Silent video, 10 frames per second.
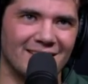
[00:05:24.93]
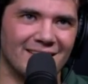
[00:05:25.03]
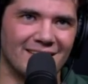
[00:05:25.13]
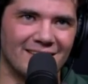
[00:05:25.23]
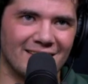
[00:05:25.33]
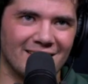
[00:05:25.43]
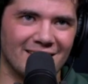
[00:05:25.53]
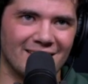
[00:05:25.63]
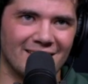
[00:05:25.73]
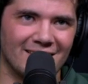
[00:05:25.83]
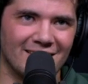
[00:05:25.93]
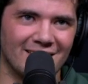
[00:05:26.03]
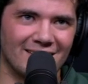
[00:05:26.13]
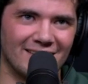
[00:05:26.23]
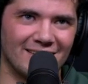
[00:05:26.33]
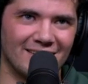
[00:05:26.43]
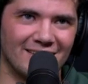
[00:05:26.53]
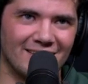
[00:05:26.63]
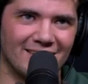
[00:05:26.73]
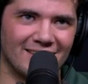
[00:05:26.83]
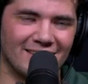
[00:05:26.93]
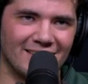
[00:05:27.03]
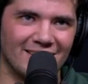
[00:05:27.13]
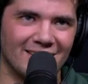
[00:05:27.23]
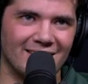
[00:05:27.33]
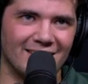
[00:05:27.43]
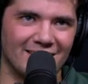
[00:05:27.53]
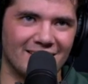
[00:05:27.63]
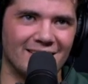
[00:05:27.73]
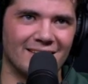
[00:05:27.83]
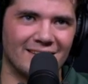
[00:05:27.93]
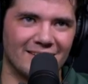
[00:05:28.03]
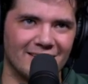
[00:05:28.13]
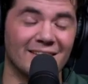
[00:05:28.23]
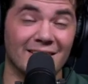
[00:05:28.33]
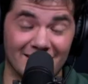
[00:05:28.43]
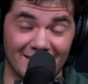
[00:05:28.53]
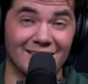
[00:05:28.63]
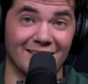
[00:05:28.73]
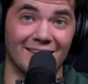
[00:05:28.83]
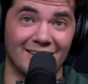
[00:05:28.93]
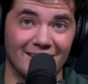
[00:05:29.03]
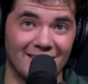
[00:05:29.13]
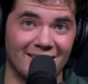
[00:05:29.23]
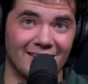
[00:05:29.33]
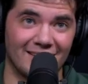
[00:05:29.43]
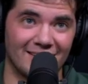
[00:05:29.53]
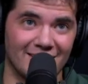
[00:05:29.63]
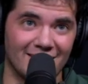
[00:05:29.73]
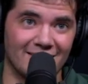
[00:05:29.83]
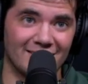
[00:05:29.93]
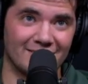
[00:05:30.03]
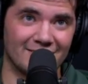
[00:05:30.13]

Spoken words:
[no speech]